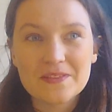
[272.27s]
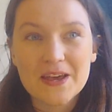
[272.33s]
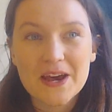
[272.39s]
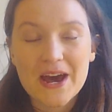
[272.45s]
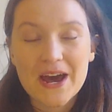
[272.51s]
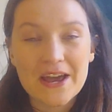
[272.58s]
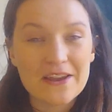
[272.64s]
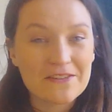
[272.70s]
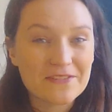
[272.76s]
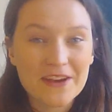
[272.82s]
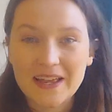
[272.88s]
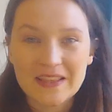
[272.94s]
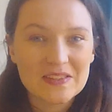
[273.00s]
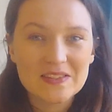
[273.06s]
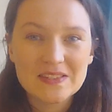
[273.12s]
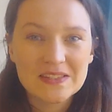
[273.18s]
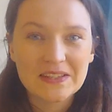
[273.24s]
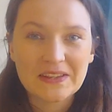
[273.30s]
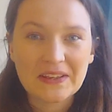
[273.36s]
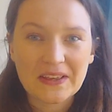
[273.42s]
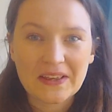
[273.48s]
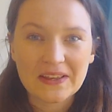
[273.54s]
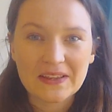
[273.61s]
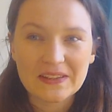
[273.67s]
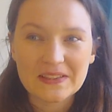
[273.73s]
I've had
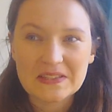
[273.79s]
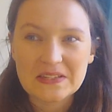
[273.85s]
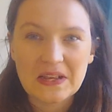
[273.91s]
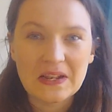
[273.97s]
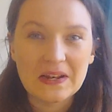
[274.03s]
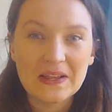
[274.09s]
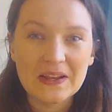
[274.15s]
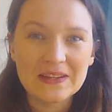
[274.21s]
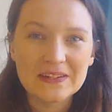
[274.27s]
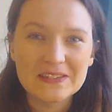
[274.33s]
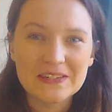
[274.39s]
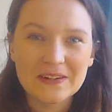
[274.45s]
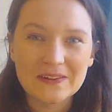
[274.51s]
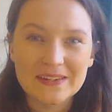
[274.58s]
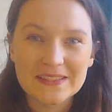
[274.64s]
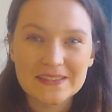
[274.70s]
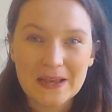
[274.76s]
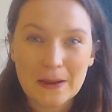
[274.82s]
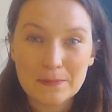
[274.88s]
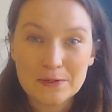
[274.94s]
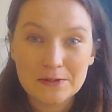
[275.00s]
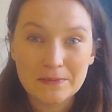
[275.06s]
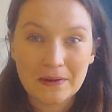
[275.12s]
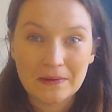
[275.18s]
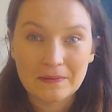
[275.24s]
to learn to adapt
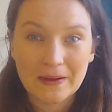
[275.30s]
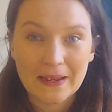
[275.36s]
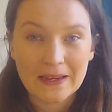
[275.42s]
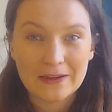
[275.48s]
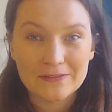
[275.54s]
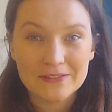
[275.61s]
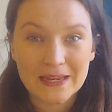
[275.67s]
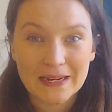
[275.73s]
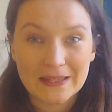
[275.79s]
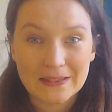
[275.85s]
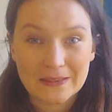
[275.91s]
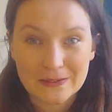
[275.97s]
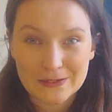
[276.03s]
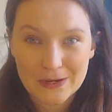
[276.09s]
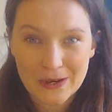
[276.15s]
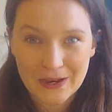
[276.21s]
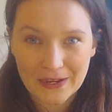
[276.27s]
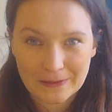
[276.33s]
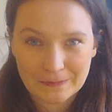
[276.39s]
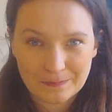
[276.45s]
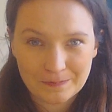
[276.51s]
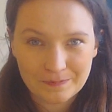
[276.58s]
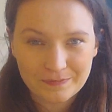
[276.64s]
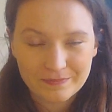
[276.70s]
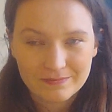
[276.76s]
my way of telling the time.
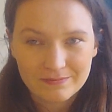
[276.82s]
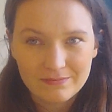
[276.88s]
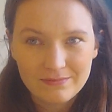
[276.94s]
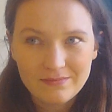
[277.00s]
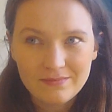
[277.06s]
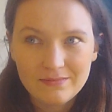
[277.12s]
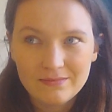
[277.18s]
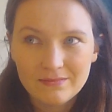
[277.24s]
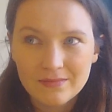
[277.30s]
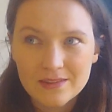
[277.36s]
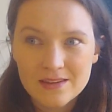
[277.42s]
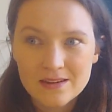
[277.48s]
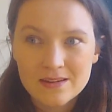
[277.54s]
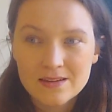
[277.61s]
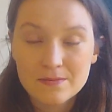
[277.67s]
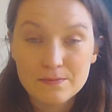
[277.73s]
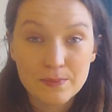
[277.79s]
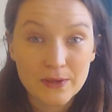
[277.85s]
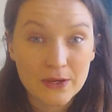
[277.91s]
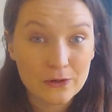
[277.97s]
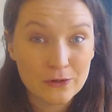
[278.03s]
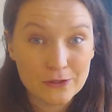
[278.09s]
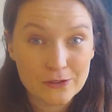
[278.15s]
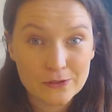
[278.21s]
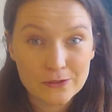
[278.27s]

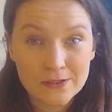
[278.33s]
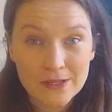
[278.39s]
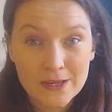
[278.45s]
Because